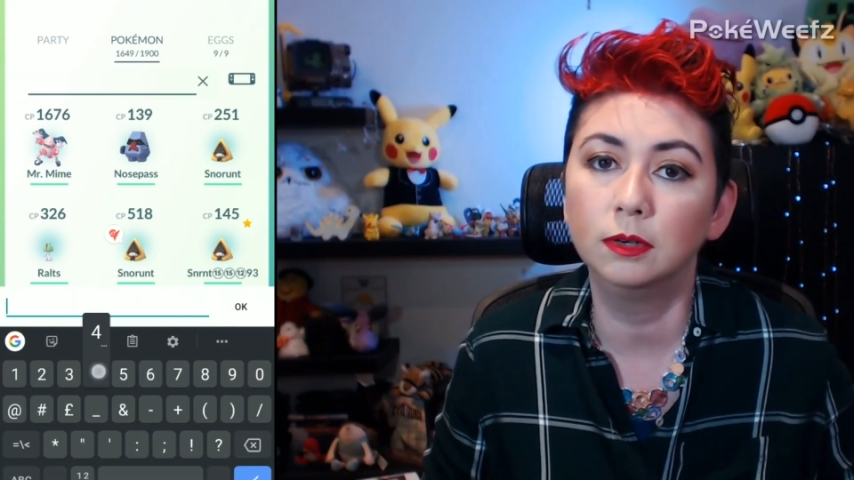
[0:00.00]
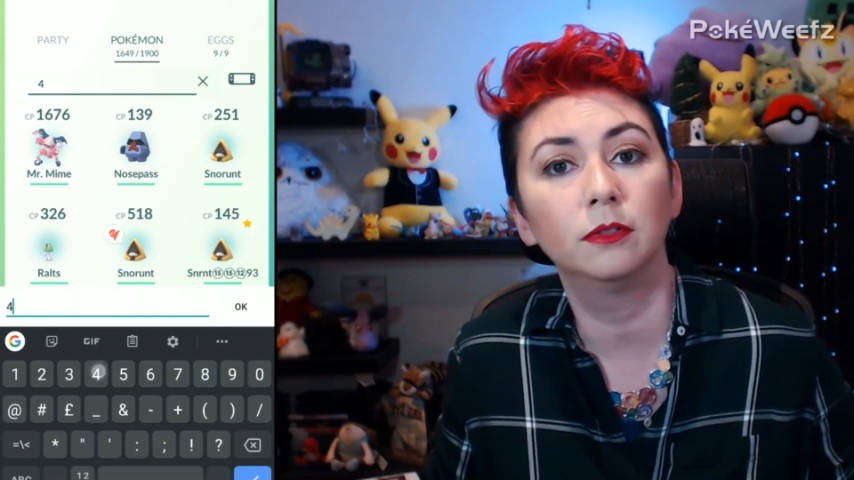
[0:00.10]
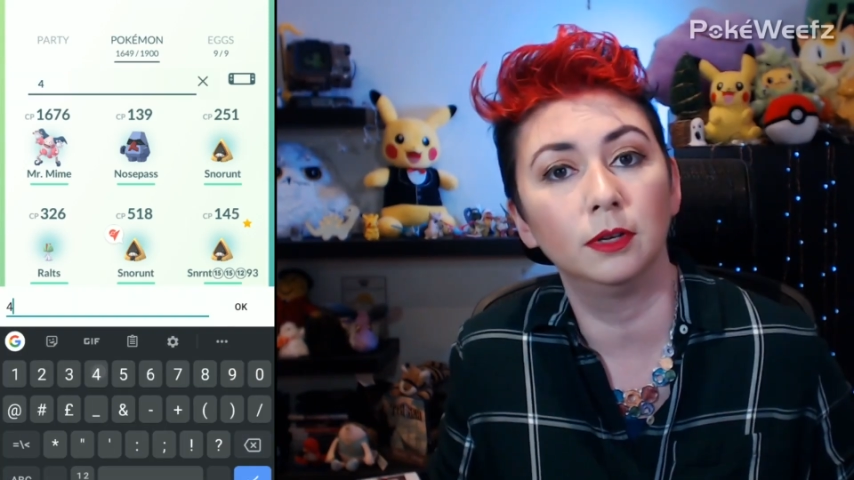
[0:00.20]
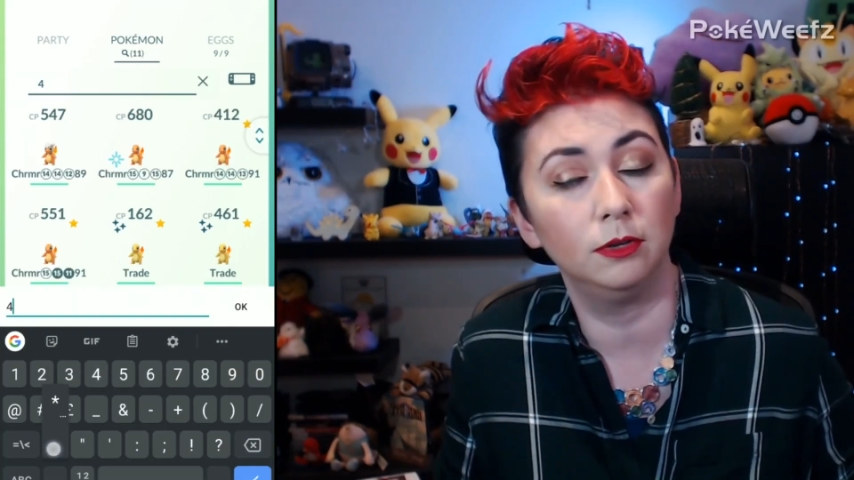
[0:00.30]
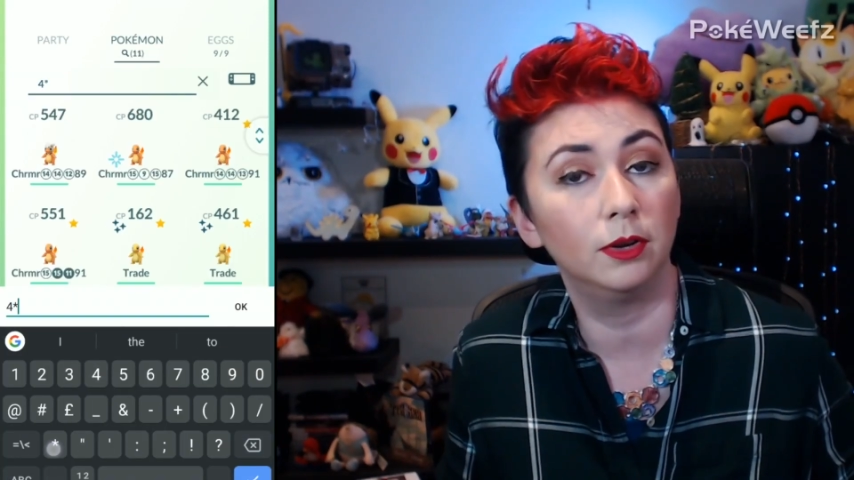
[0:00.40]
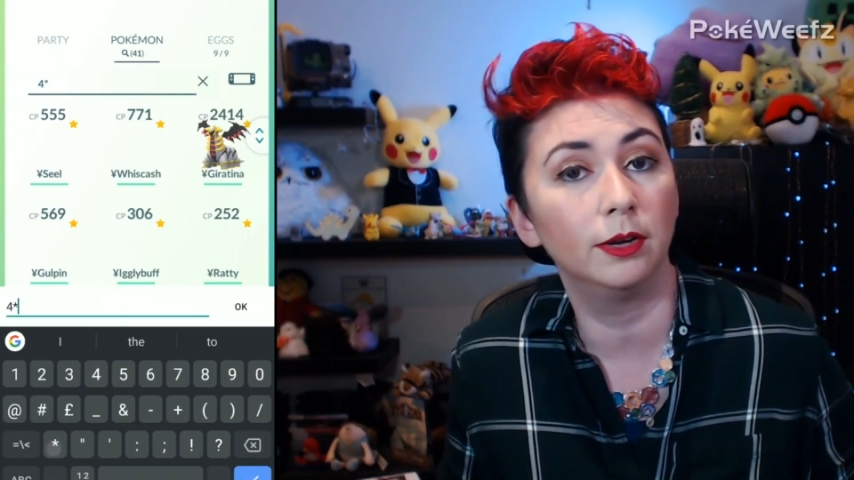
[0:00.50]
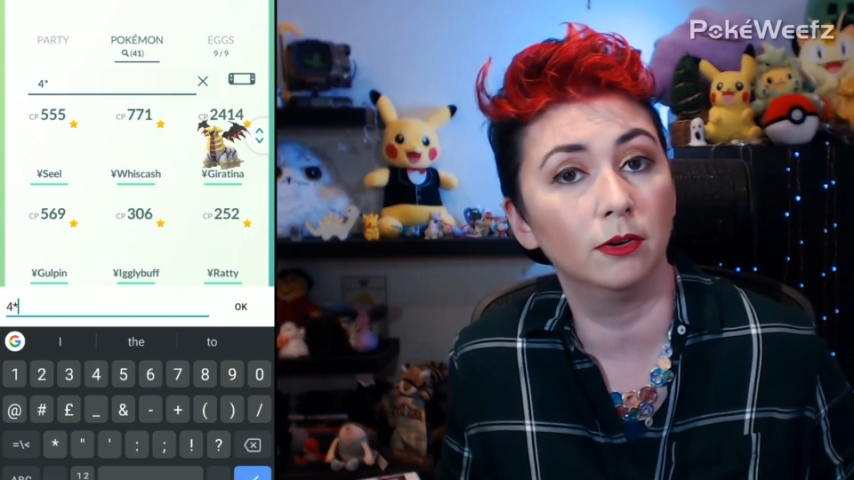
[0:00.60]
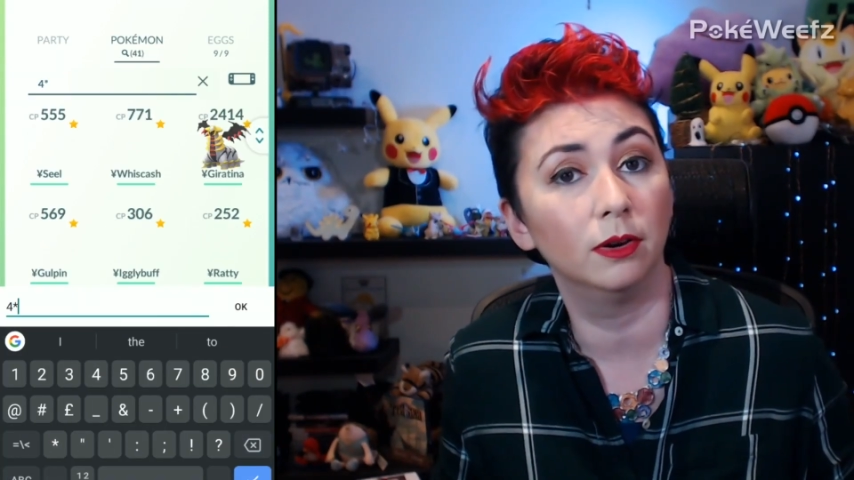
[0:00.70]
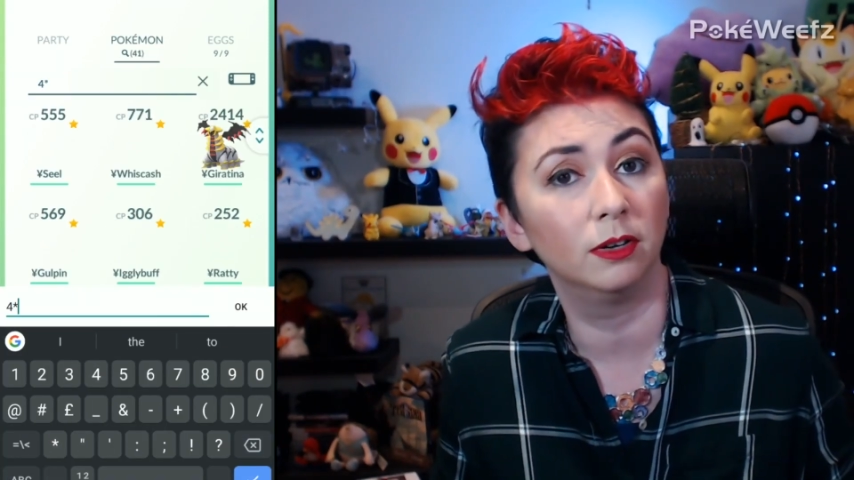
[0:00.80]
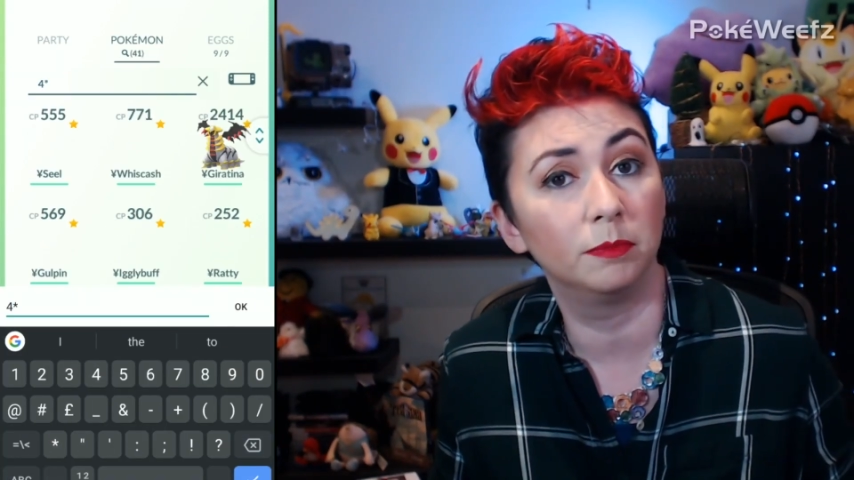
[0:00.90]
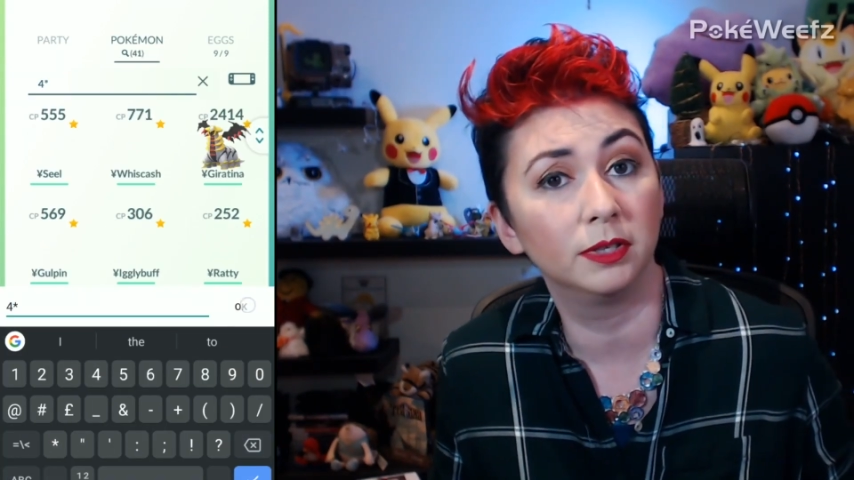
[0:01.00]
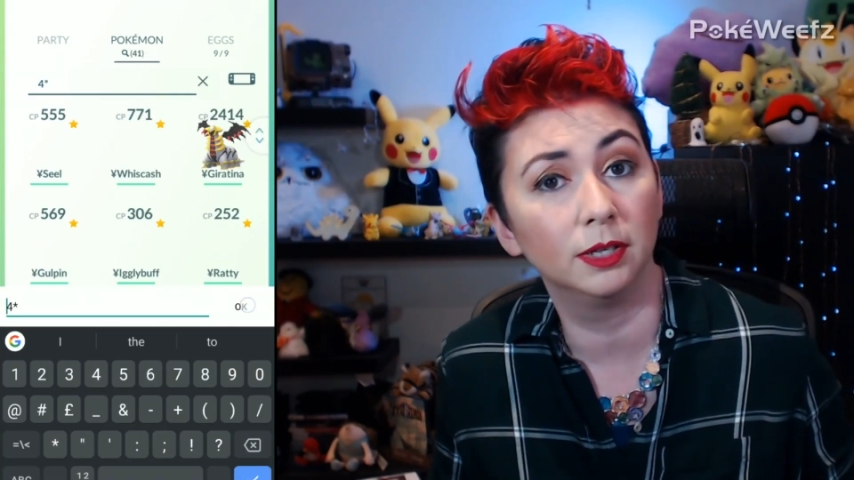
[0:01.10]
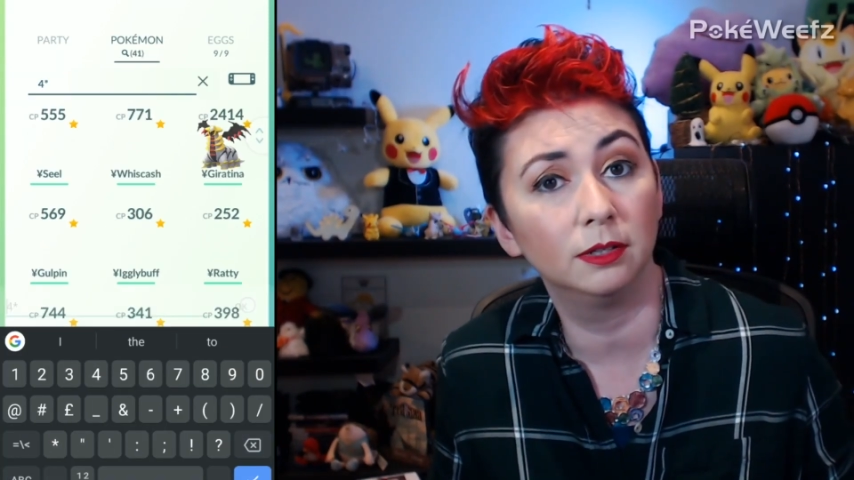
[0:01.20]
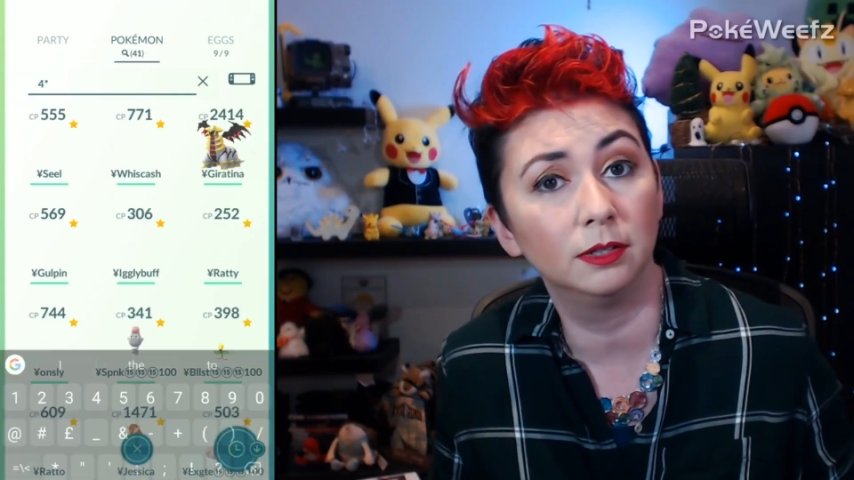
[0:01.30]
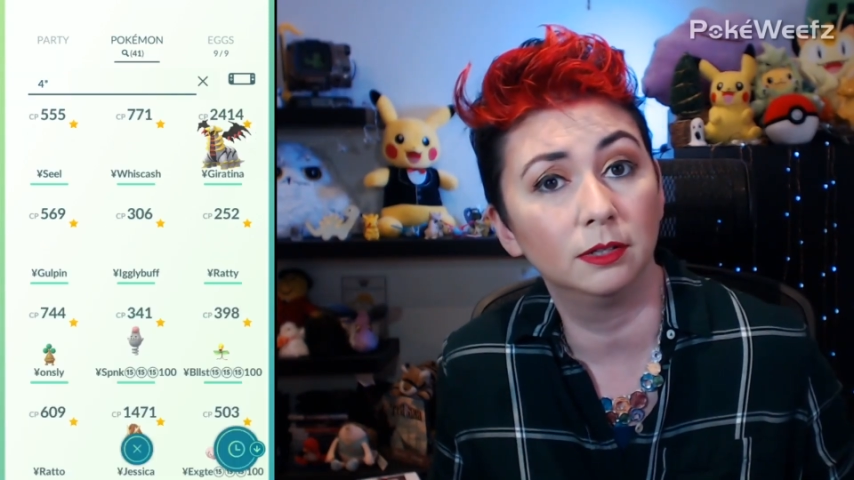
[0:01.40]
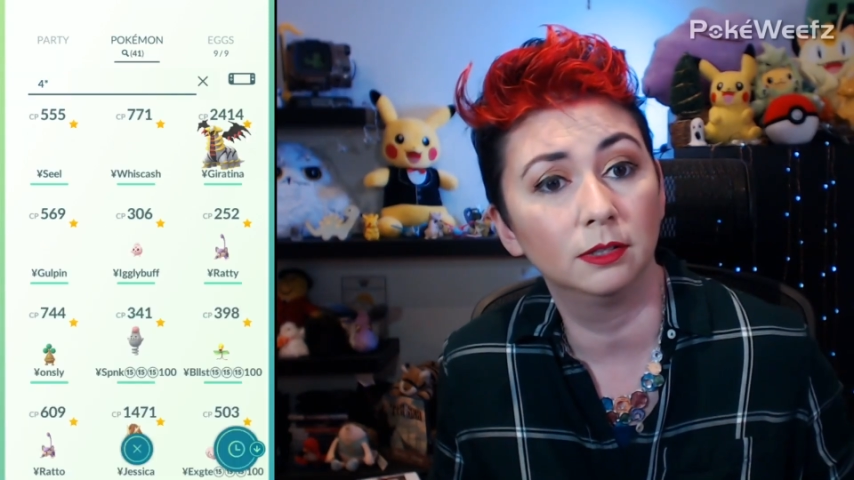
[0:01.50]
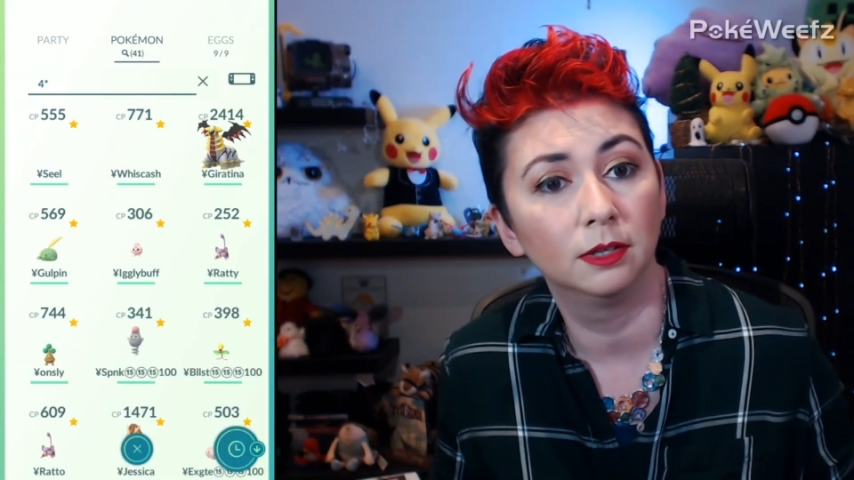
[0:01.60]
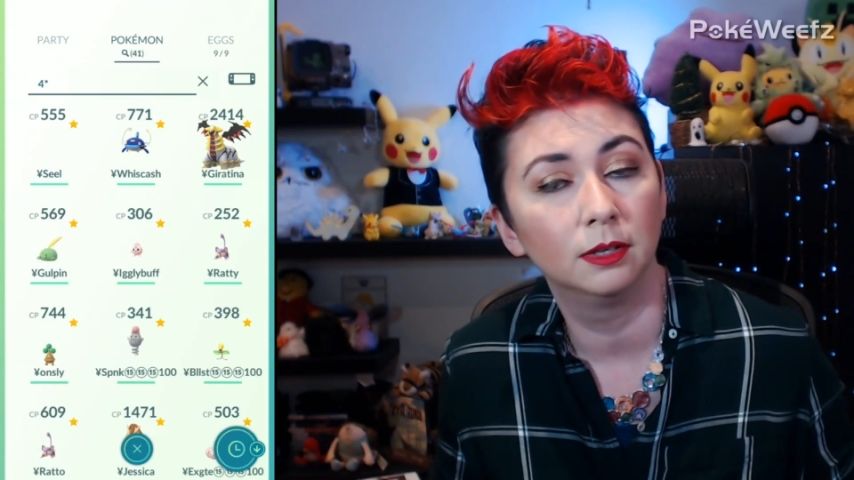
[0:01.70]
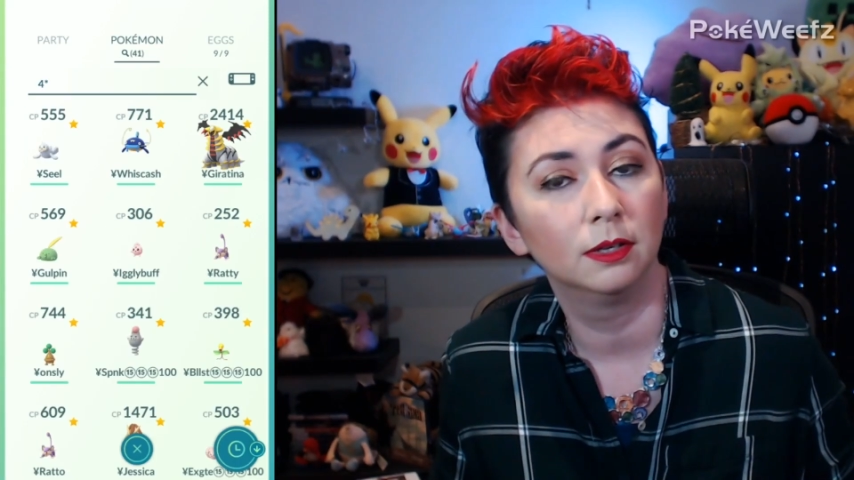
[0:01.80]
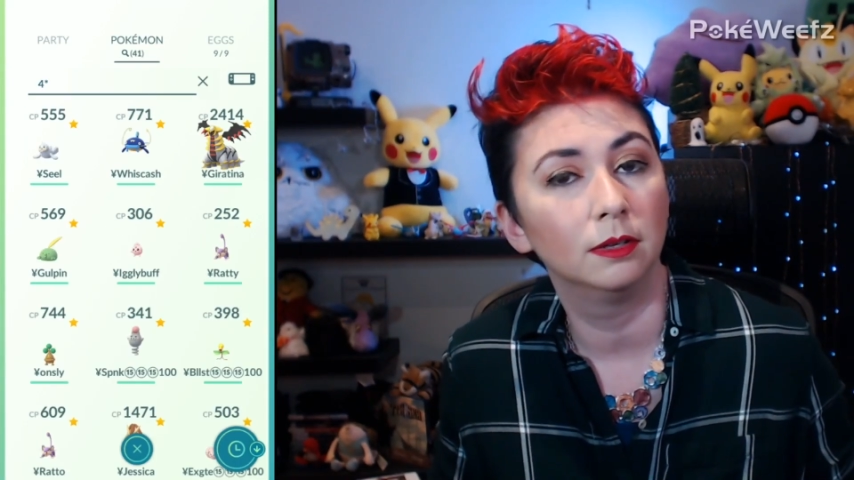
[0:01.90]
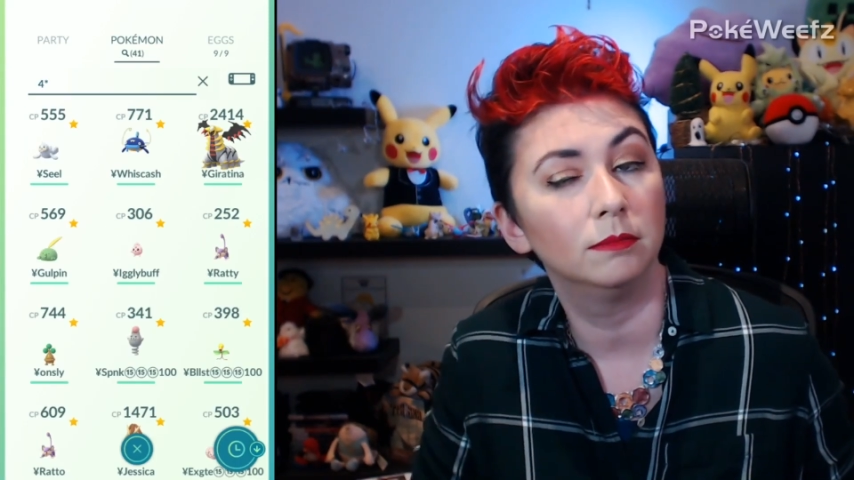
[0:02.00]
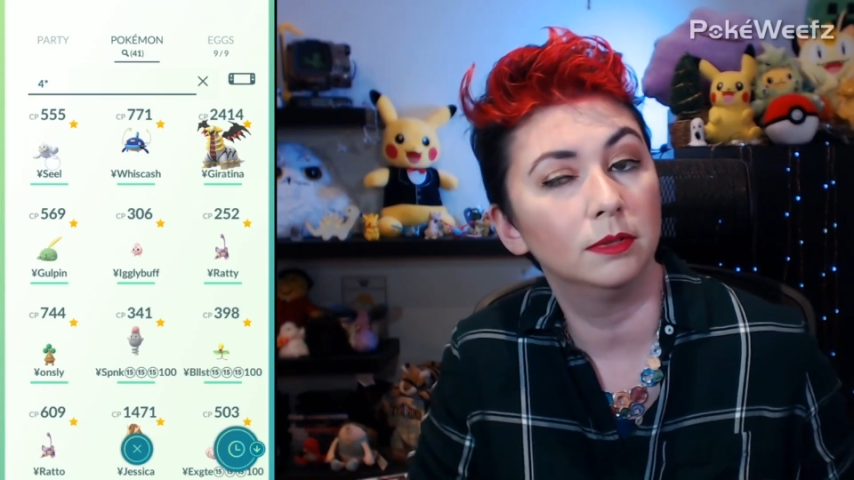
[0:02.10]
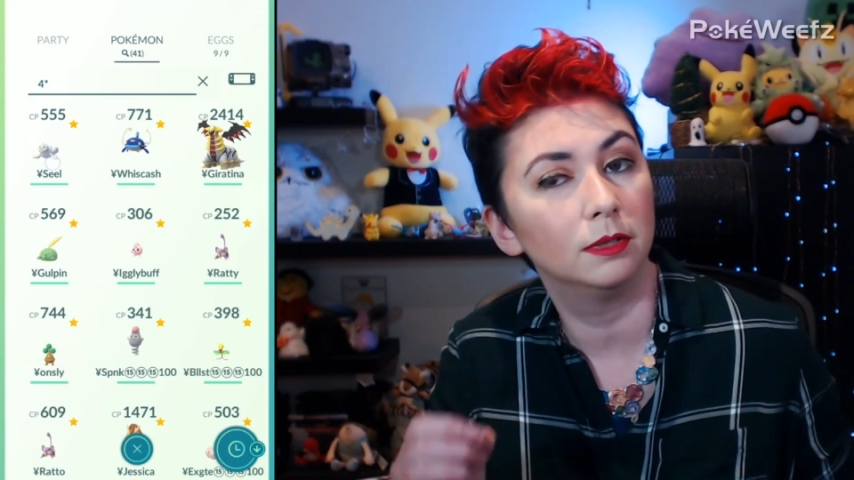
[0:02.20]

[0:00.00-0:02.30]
then you get your 100%ers. But